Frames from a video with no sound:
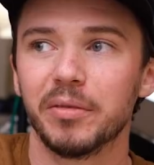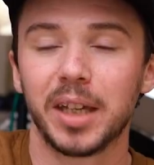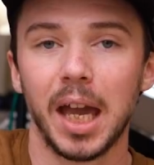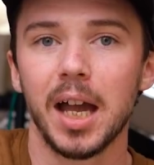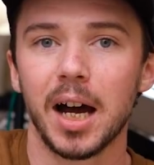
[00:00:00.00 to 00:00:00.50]
of
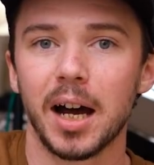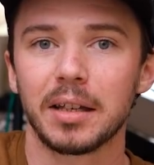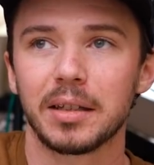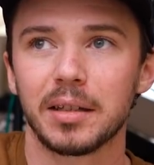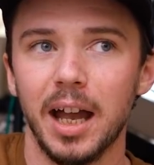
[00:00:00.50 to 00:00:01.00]

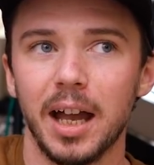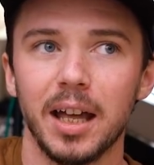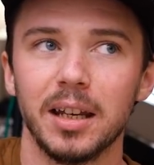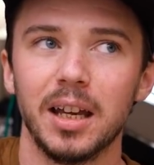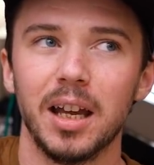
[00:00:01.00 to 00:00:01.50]
chaos
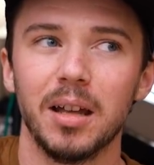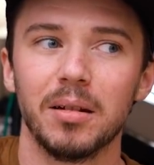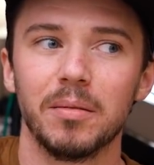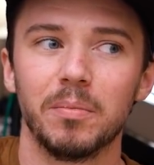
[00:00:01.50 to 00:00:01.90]
and it